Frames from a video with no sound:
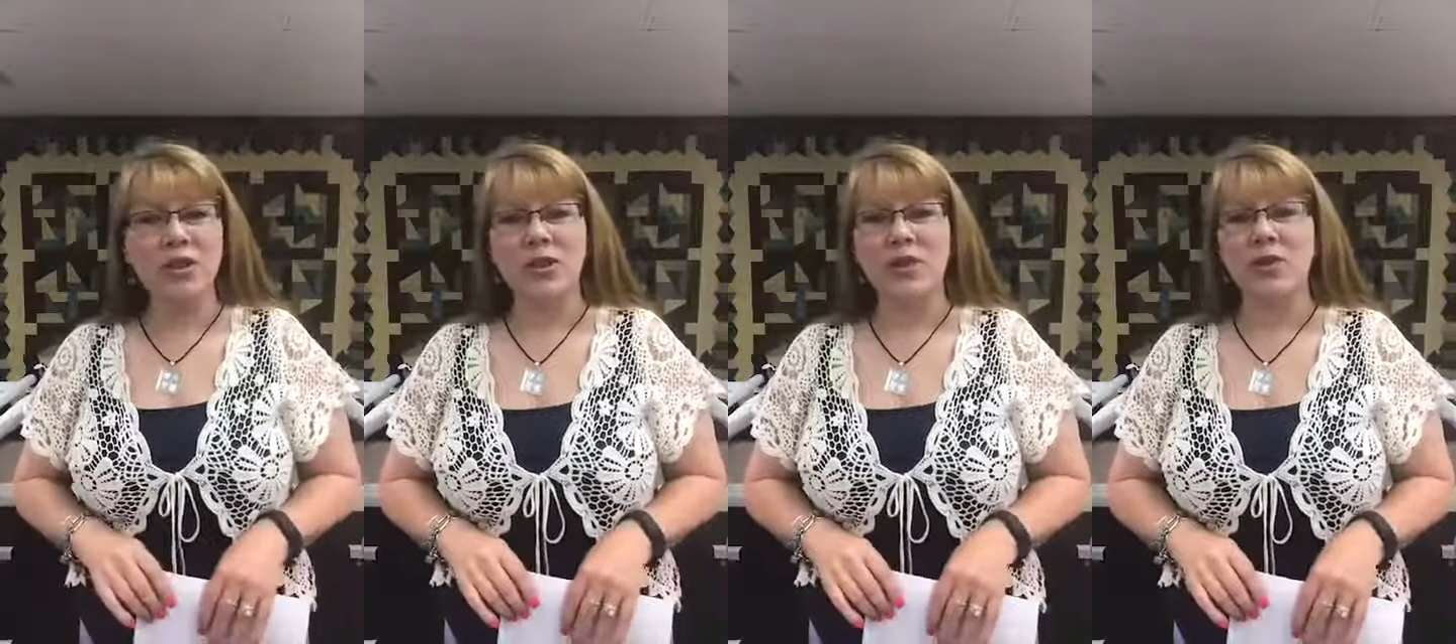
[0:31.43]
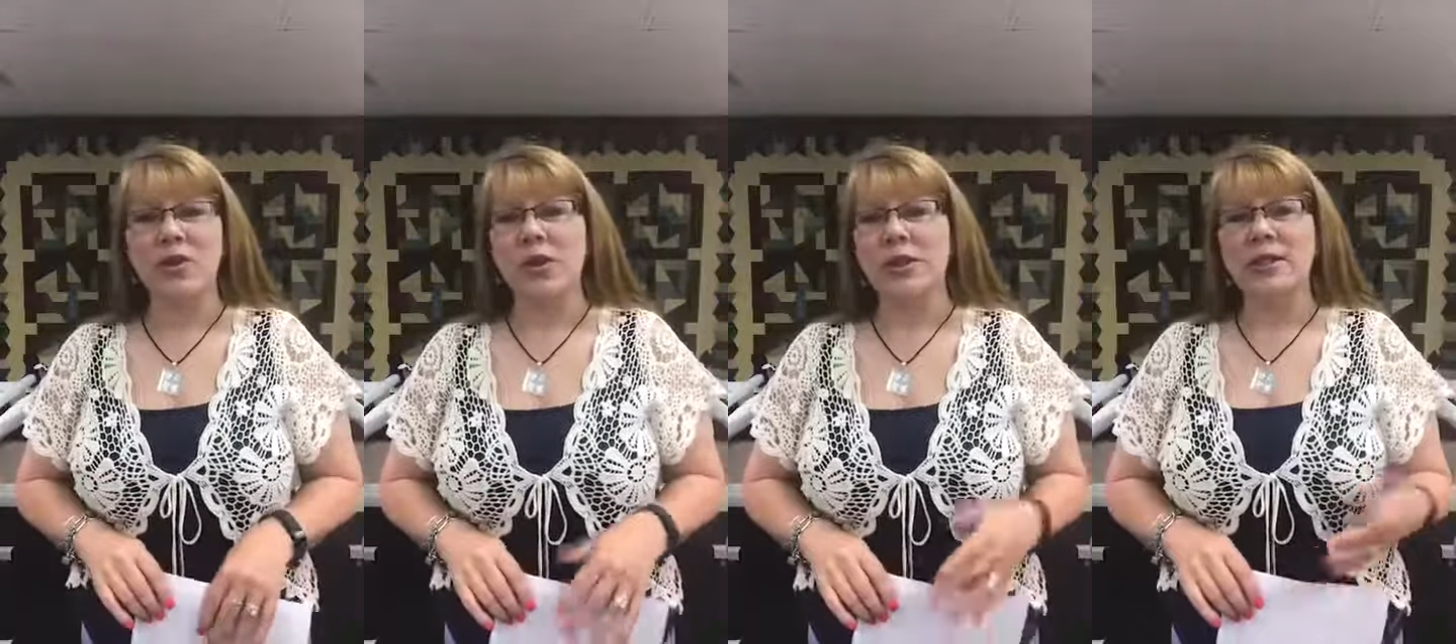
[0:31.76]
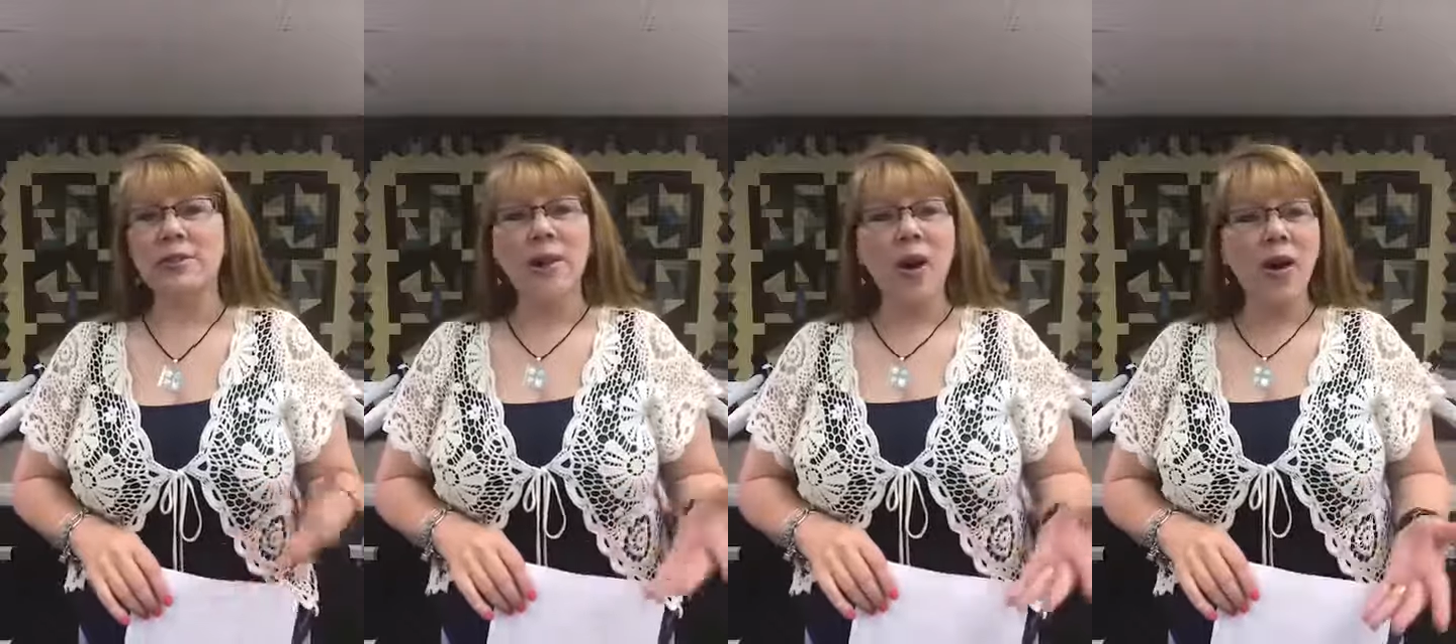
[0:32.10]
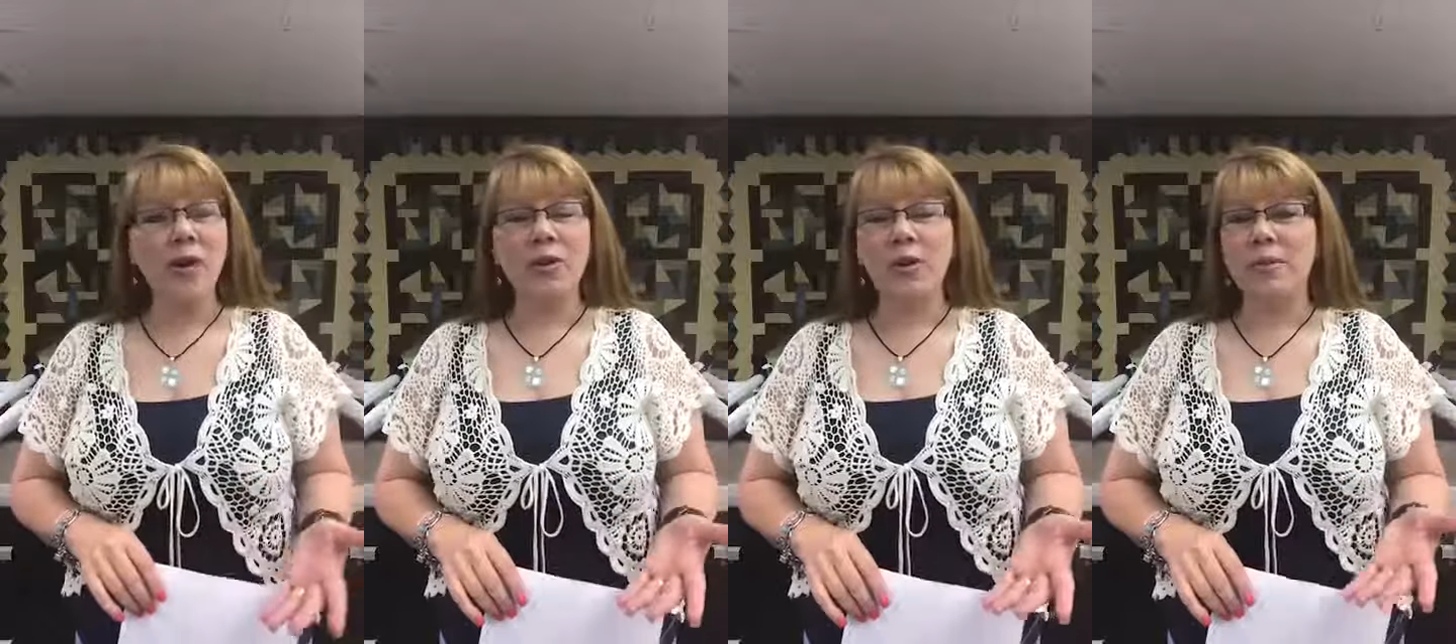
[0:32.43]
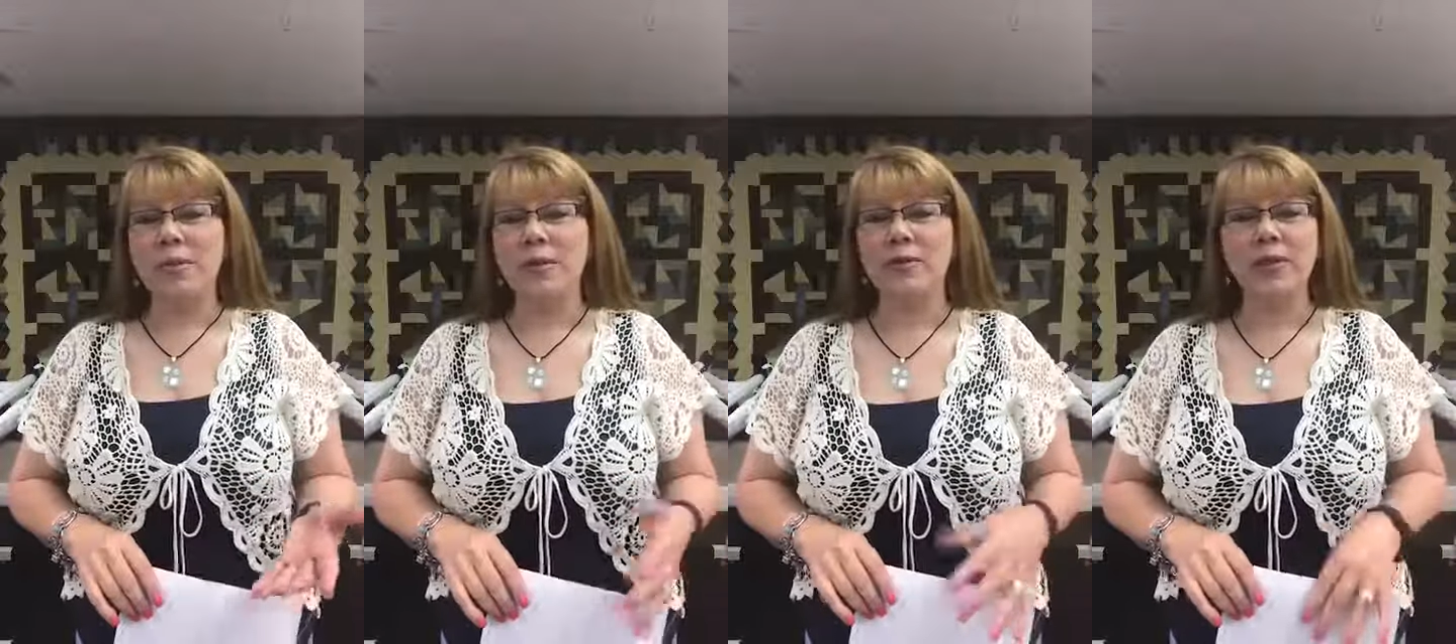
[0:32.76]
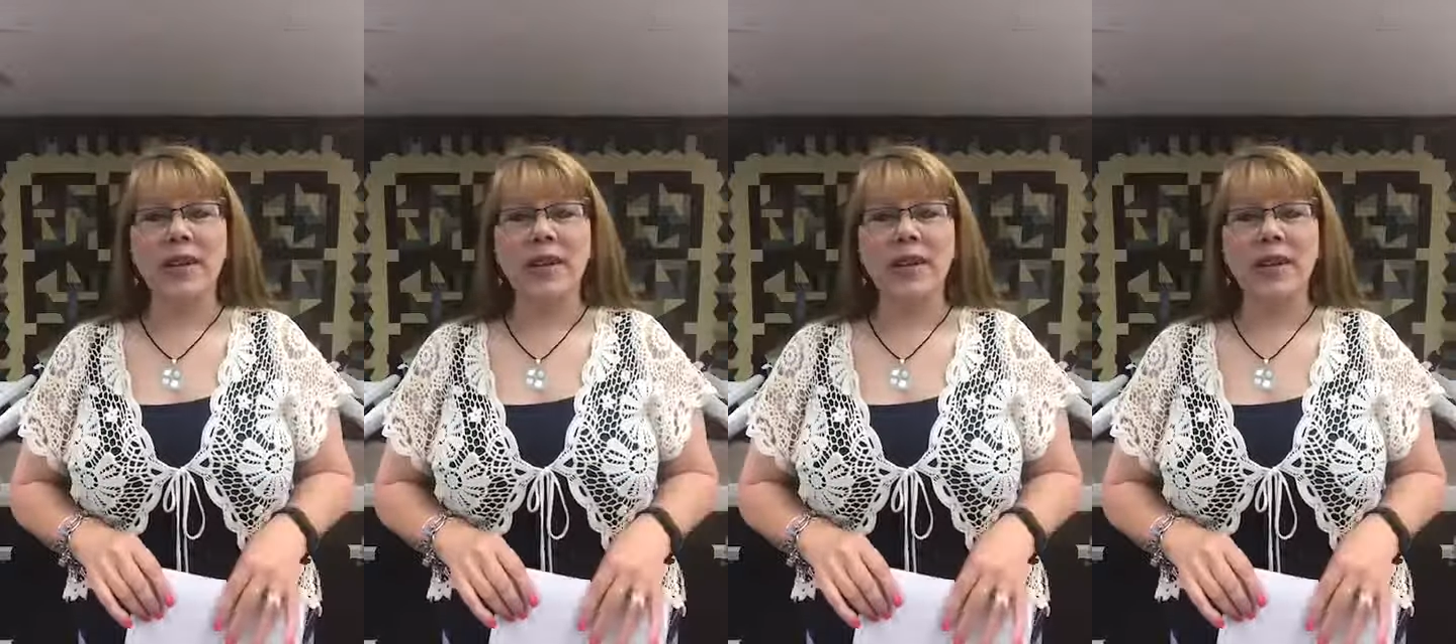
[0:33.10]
to or a small group of